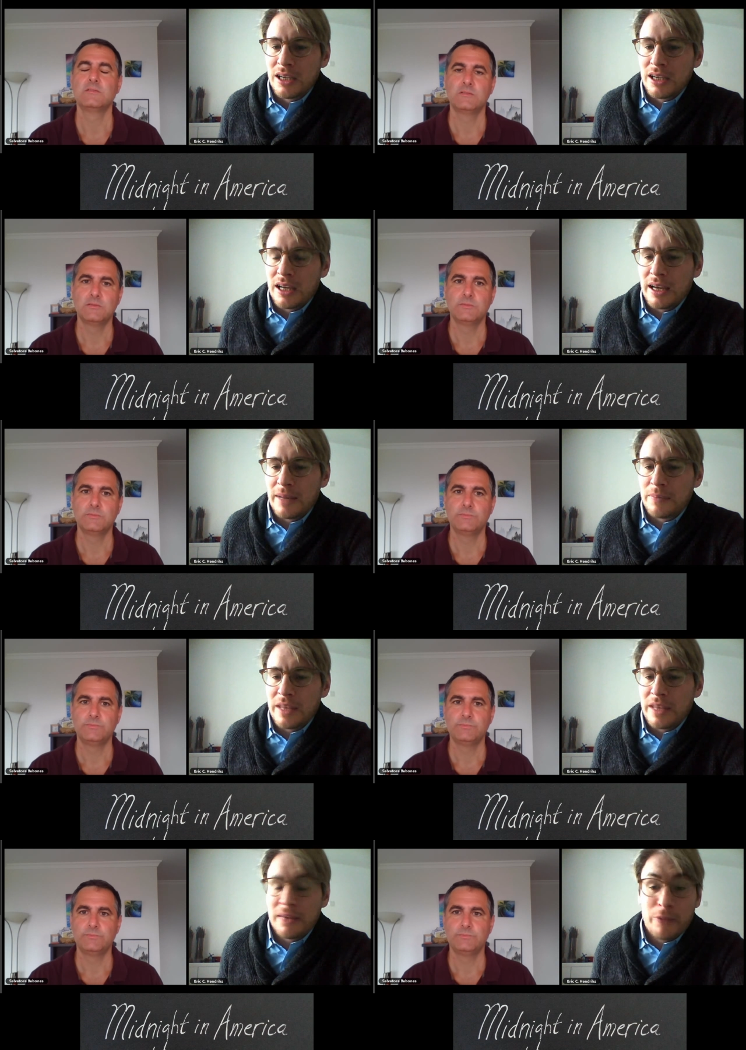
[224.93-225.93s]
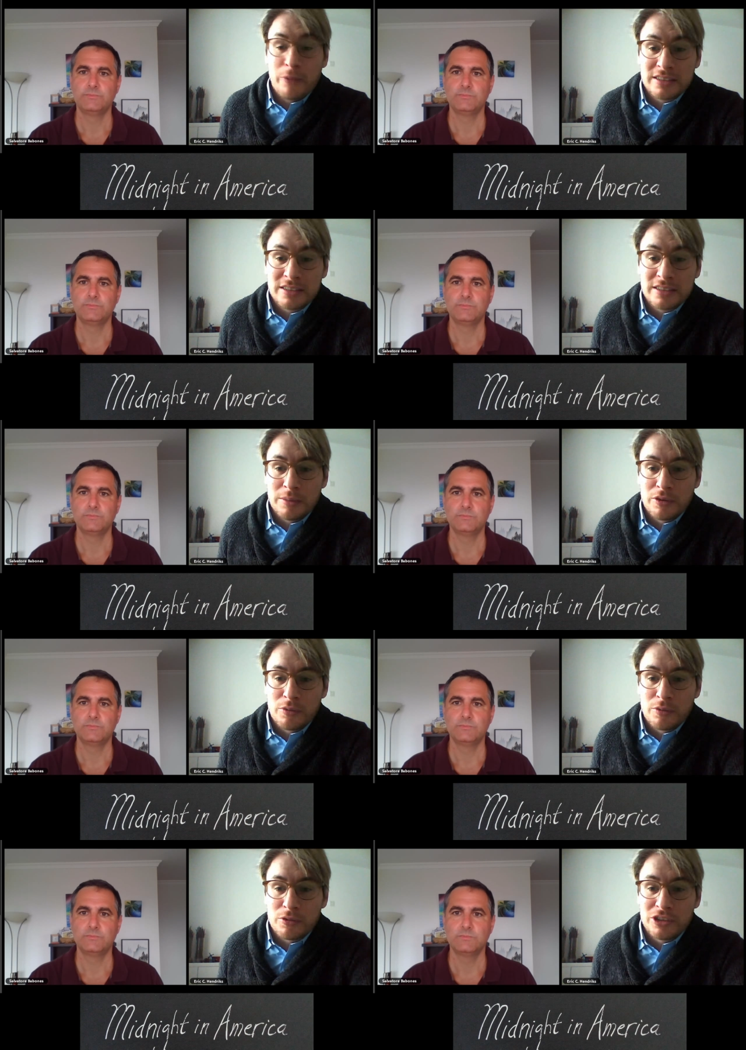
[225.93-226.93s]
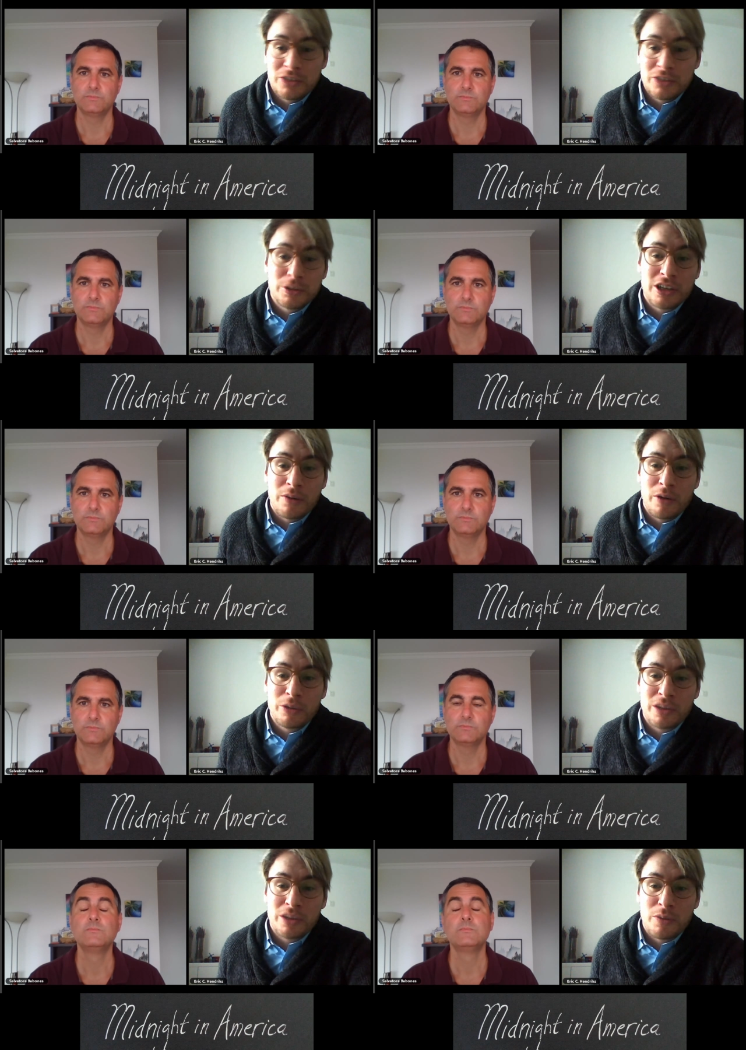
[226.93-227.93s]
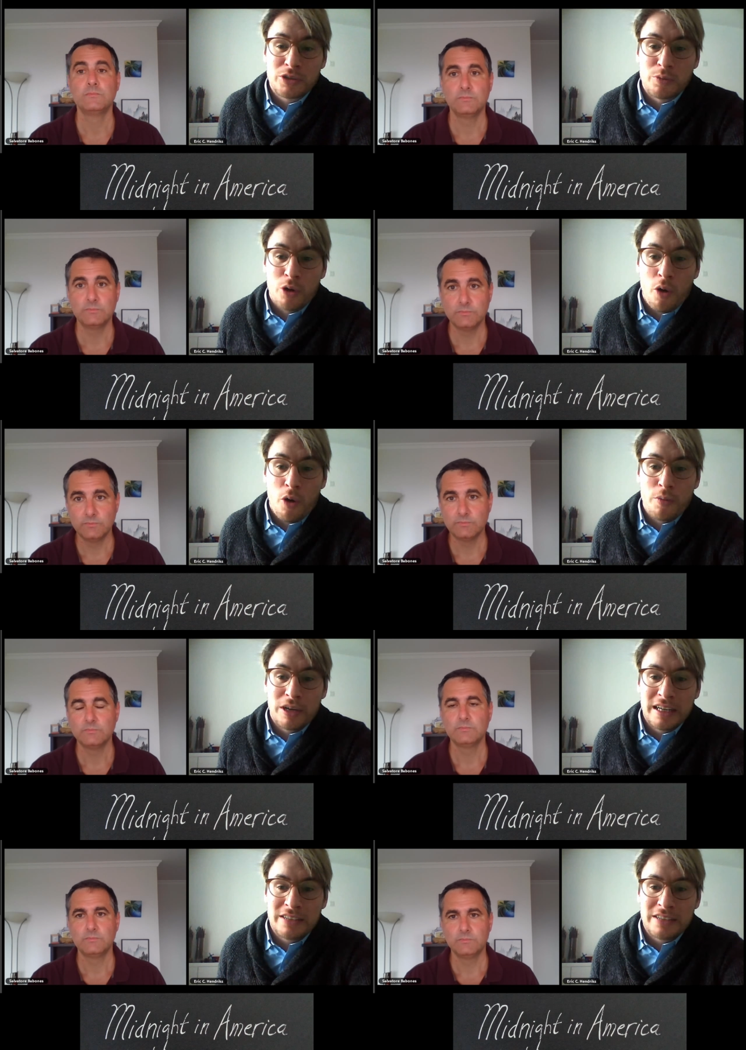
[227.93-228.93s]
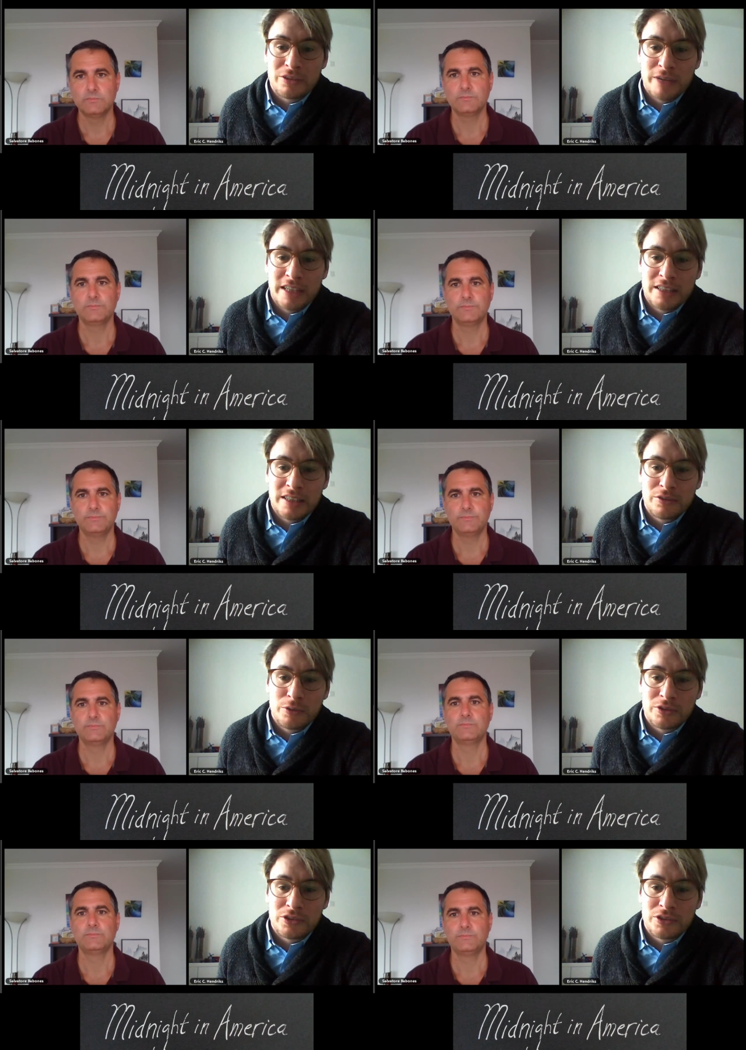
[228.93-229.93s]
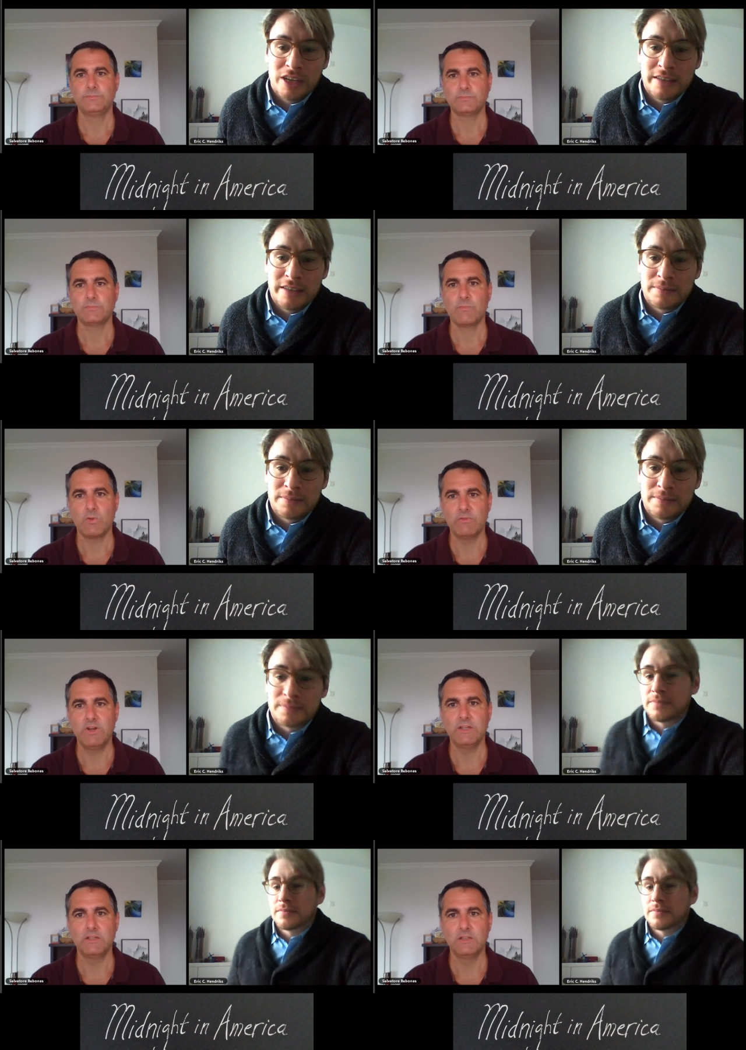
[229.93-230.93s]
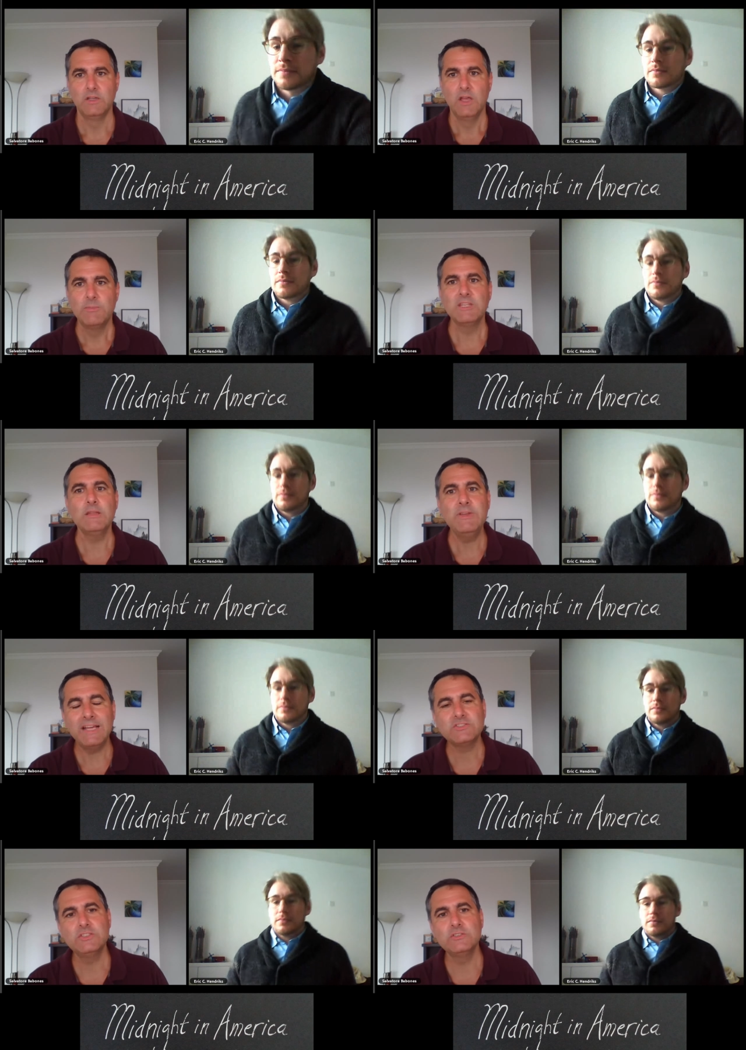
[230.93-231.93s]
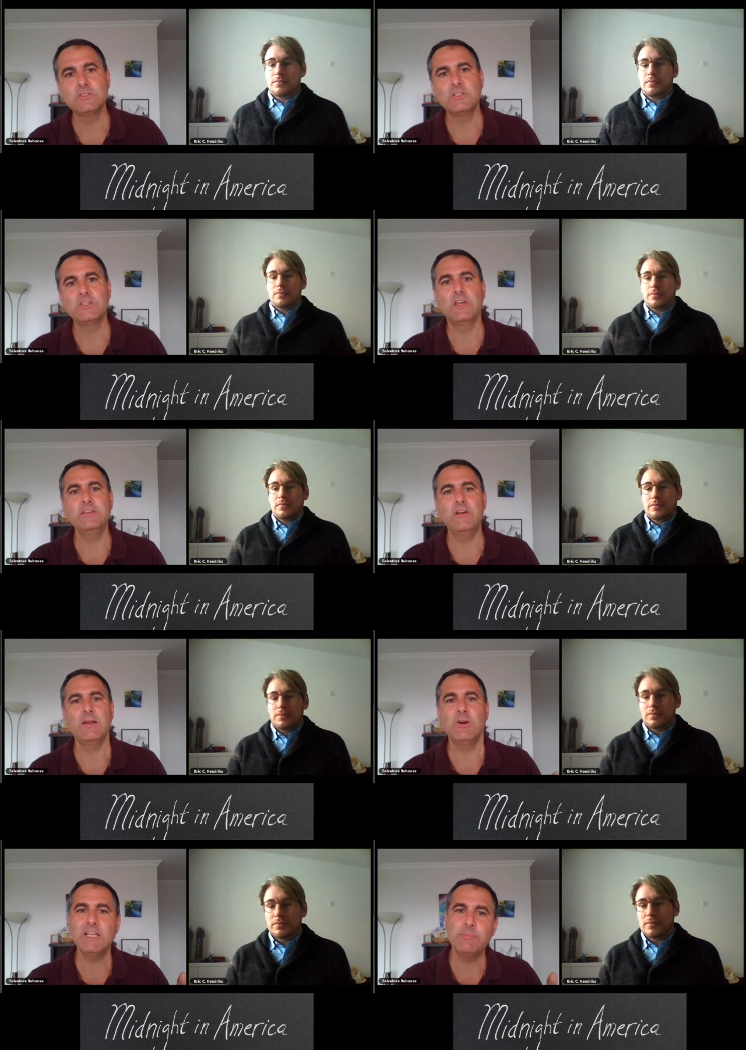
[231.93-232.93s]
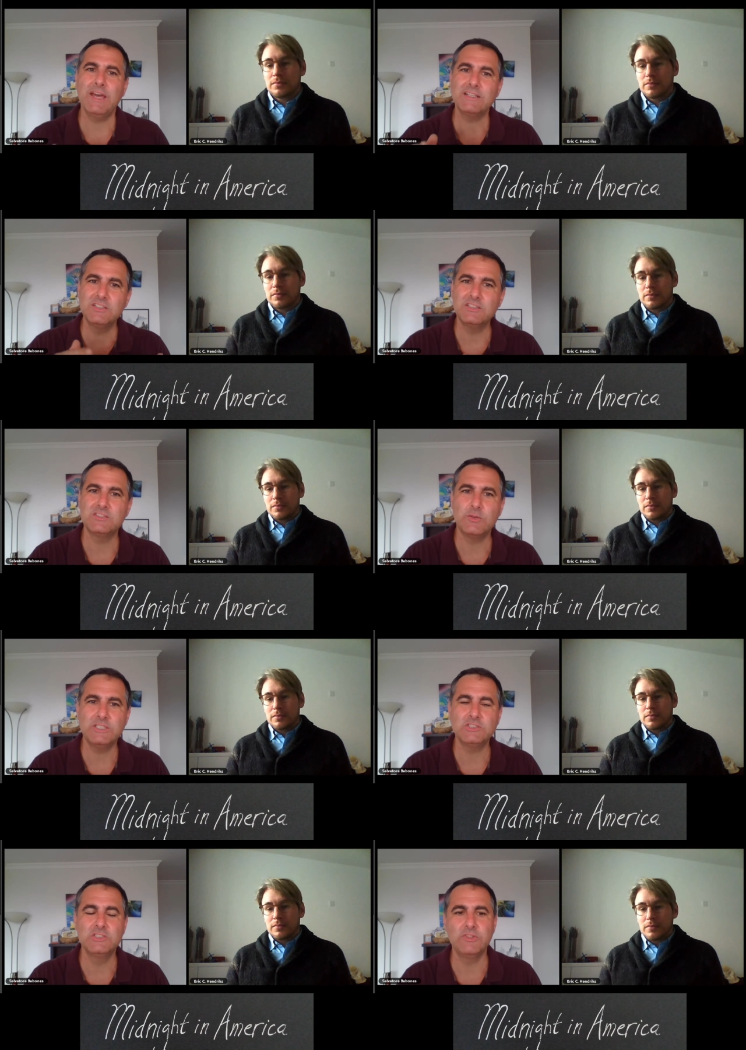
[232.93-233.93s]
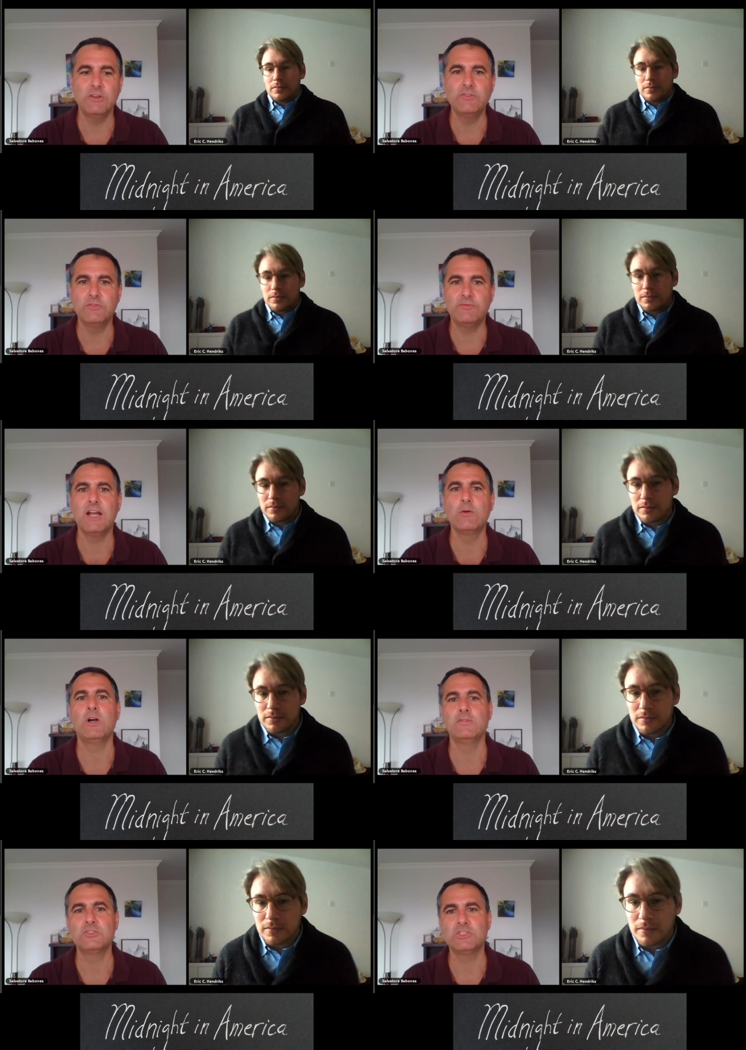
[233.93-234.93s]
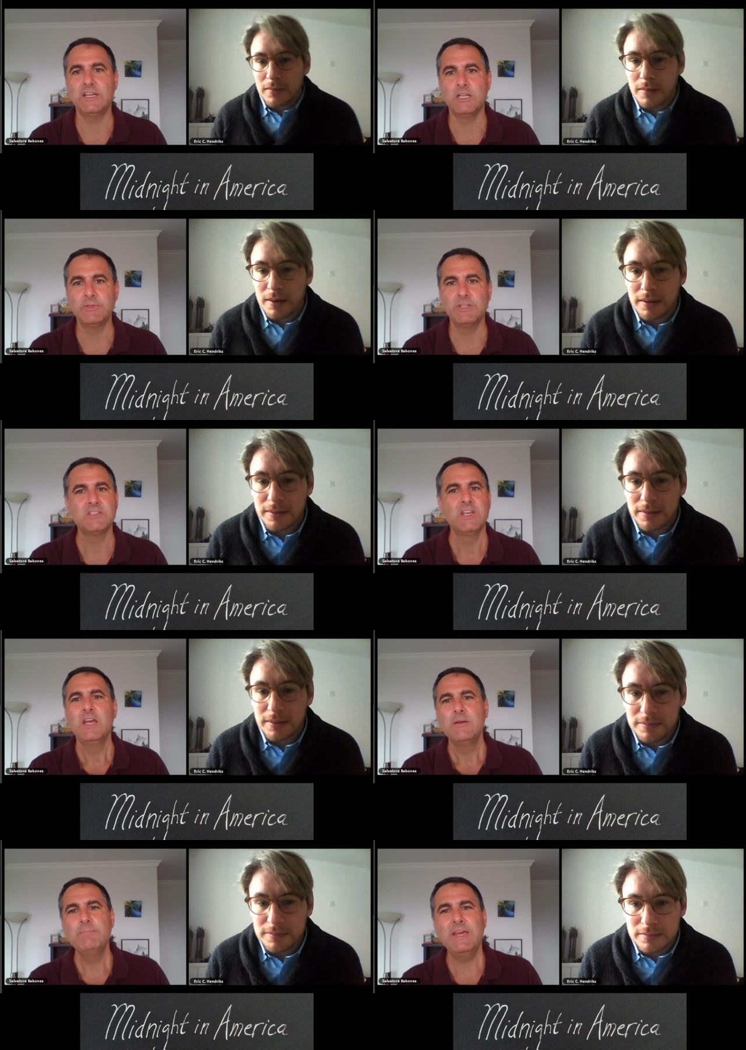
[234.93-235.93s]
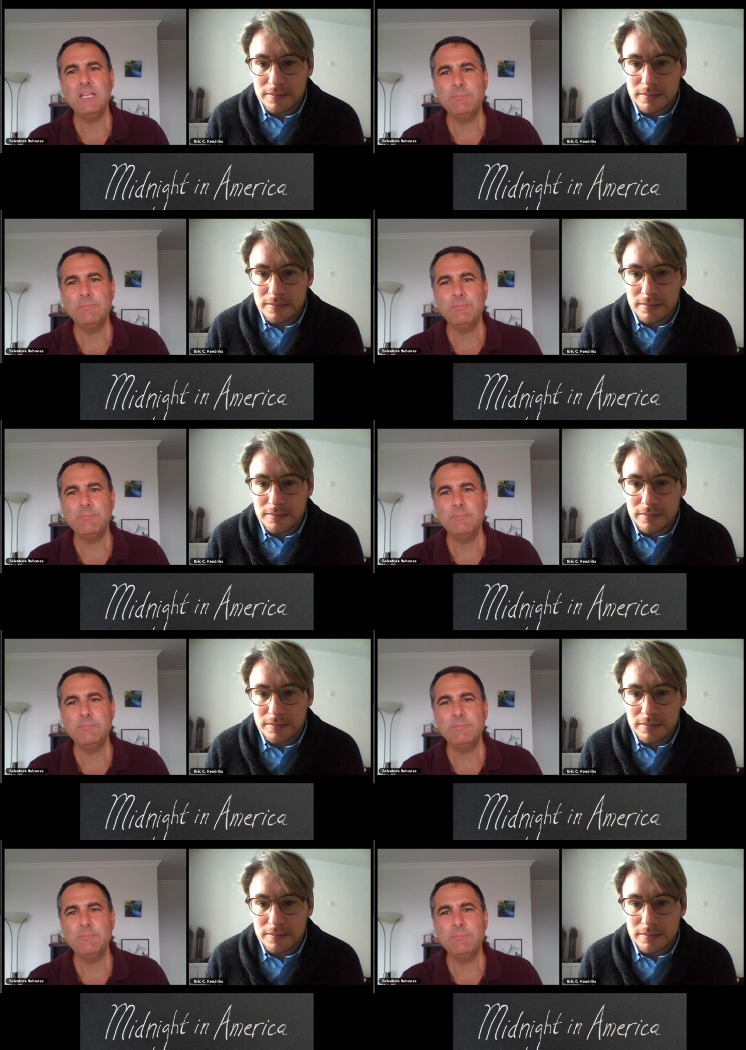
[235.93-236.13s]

Speaker 1: um, than the Western liberal democracies, which are which are much more open and integrated into world society.
Speaker 2: Right, but let me ask you. You know, I want to get back to this question of, of the firewall of China because many